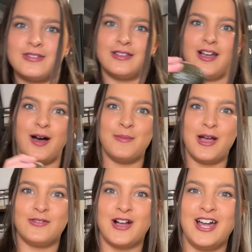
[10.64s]
Caught my
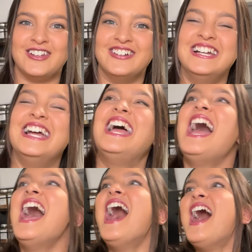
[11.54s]
avocado.
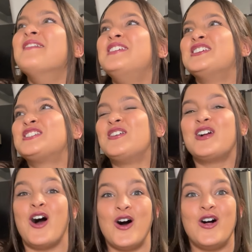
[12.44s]
He is showing
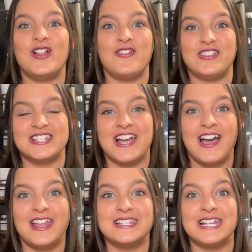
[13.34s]
all of the
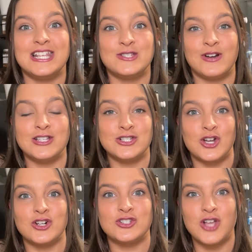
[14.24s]
signs that he's ready to
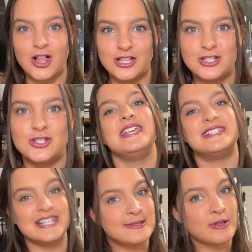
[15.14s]
start solids. He's
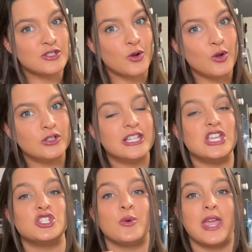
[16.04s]
6 months old.
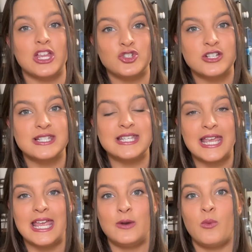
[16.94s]
He's showing interest
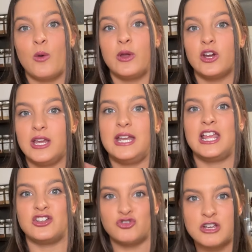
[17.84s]
in what we are eating
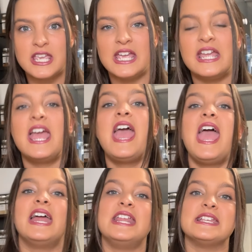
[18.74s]
and drinking,
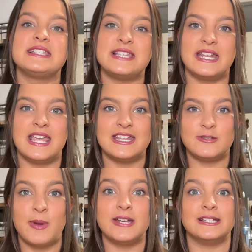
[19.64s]
and he is sitting
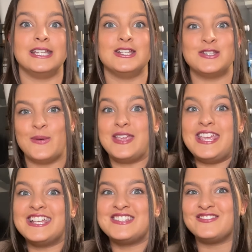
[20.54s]
independently. So
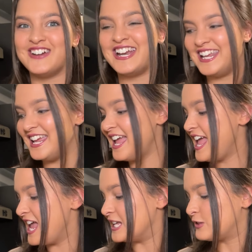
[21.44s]
he is ready.
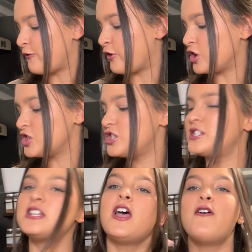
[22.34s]
His
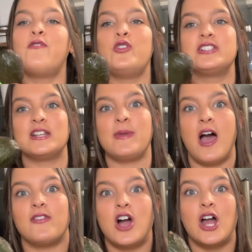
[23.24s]
first food is going to be
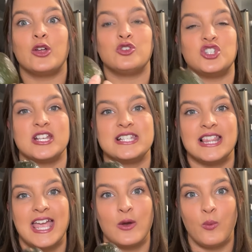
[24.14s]
avocado, just
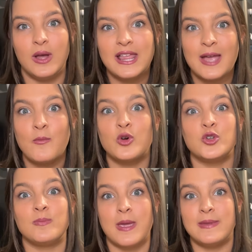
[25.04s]
like William. We're
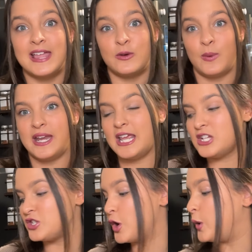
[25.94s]
doing baby-led weaning,
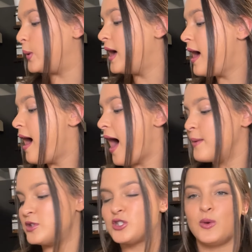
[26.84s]
so I'm
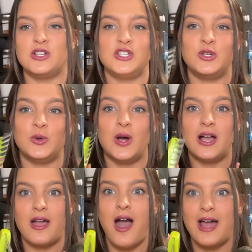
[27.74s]
just going to
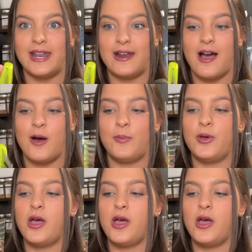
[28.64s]
cut it up